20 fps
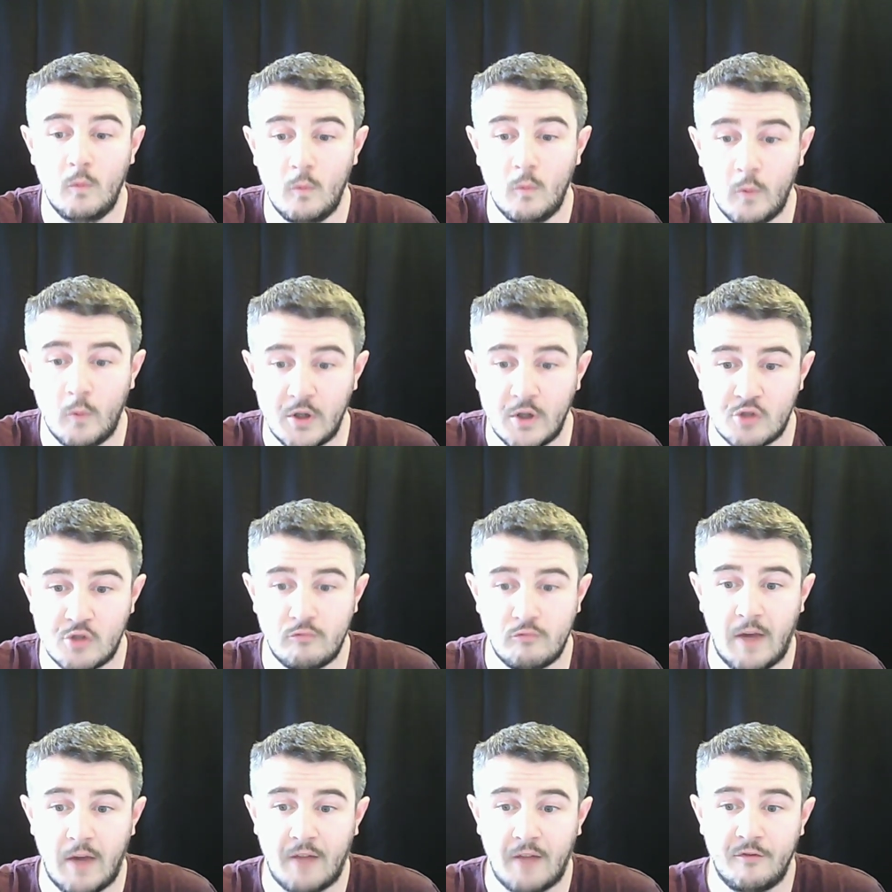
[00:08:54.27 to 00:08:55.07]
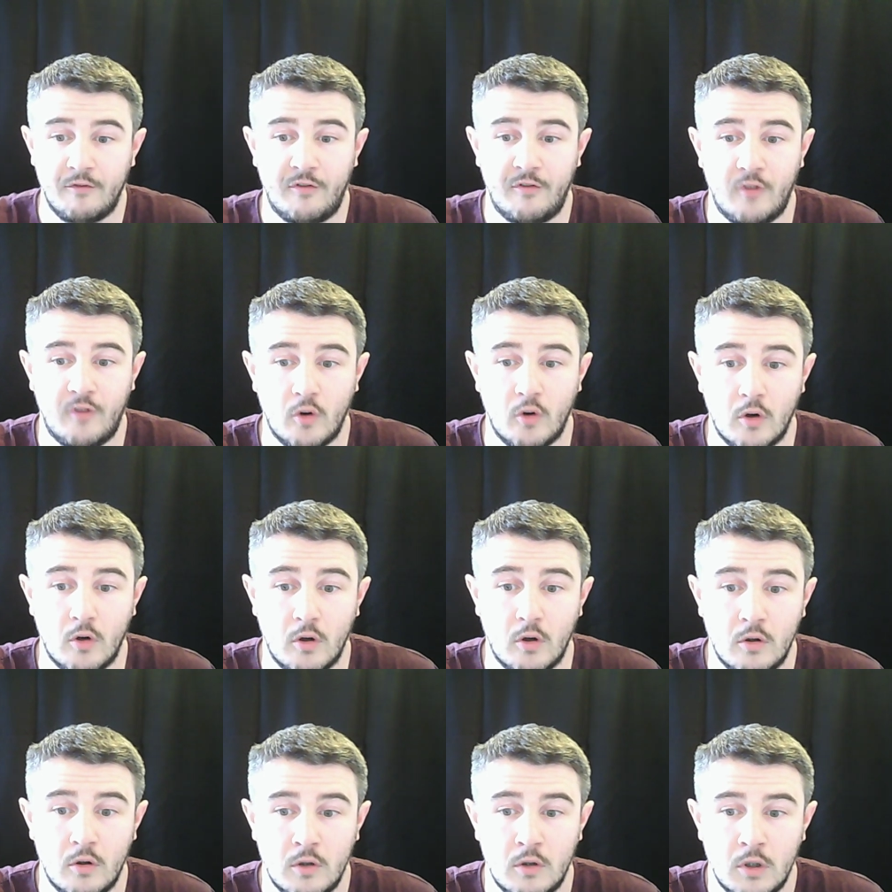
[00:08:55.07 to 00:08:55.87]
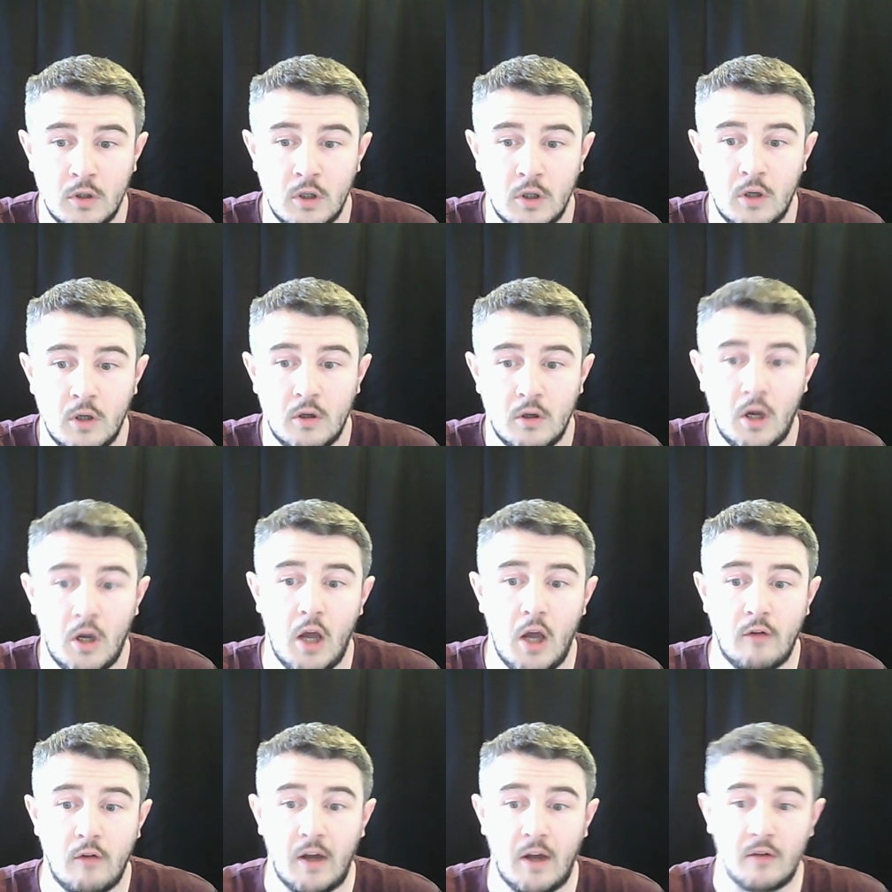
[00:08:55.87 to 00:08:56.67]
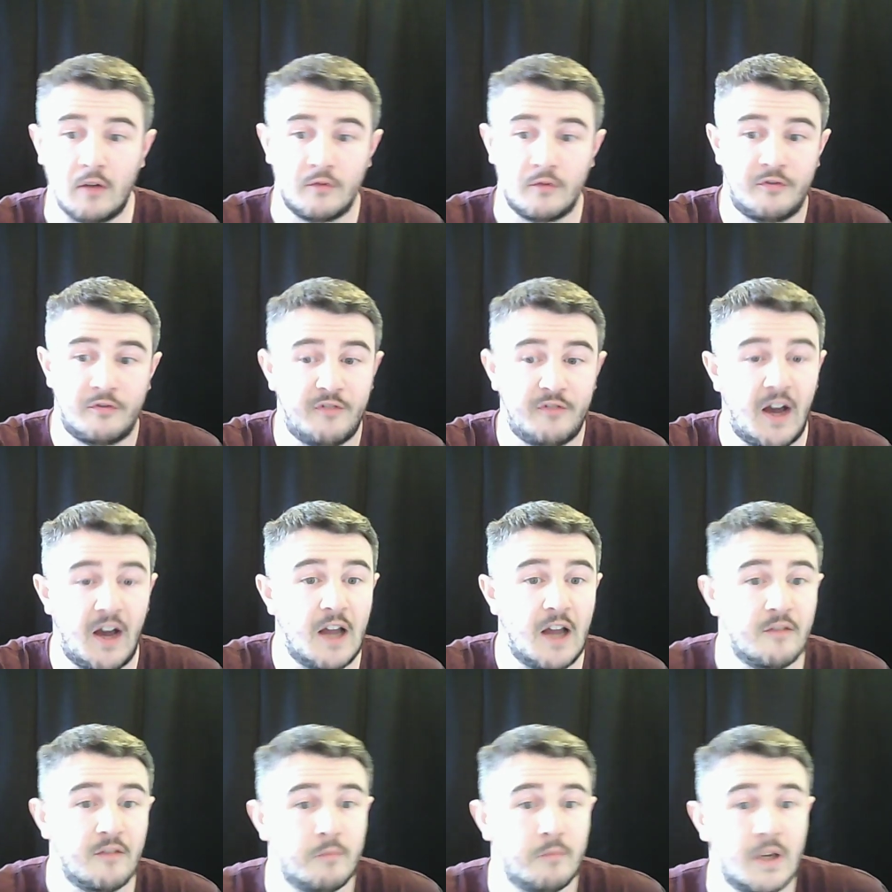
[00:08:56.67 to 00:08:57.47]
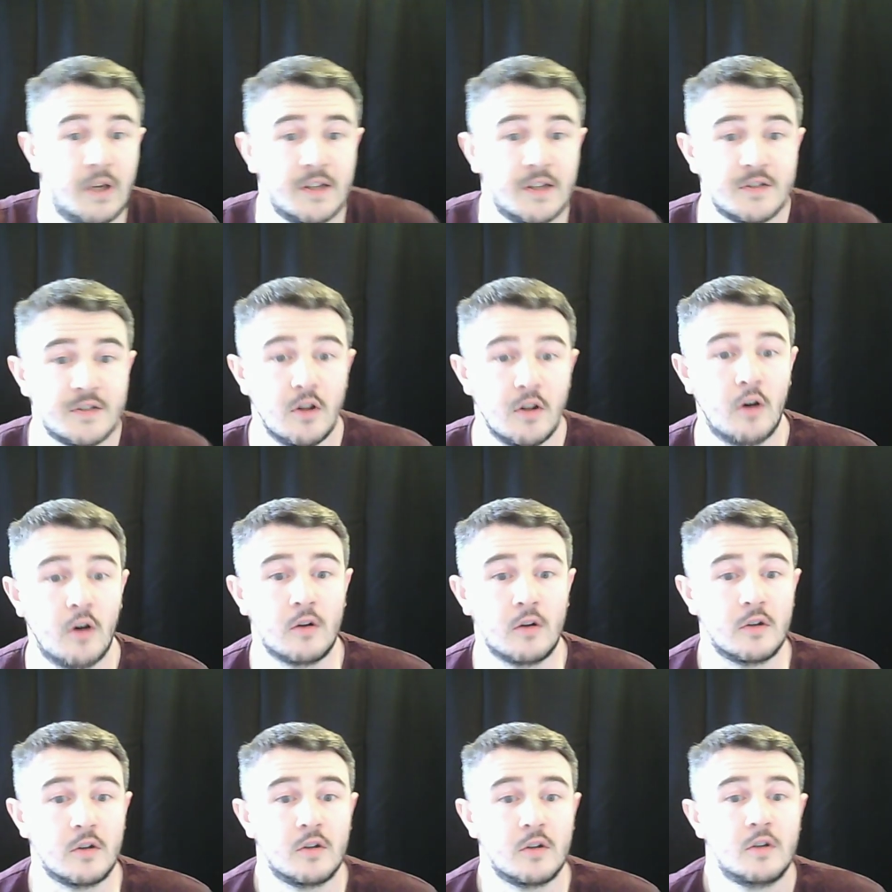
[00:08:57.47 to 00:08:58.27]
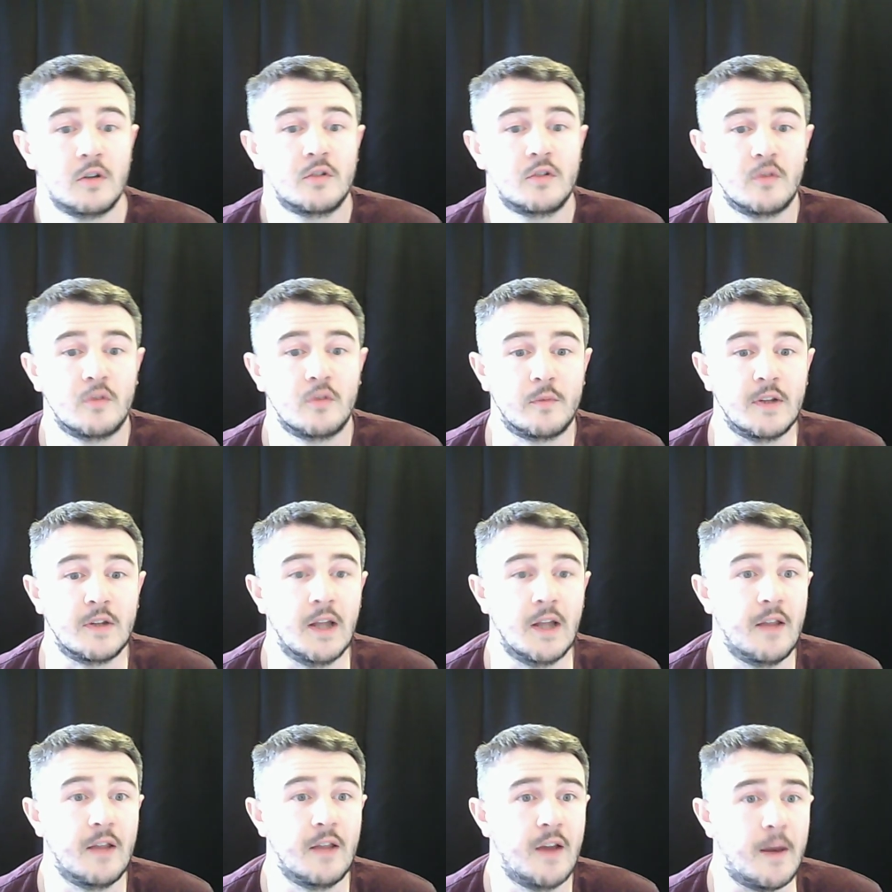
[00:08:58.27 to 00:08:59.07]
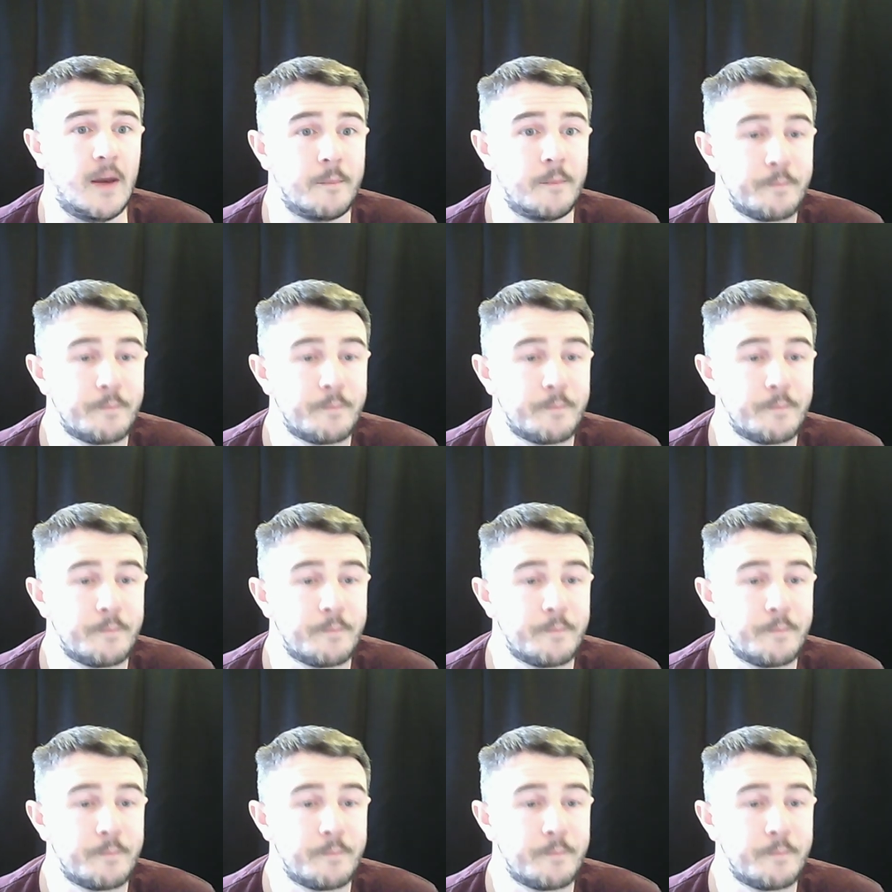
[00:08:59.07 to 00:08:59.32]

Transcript: which ran for around five minutes long something like that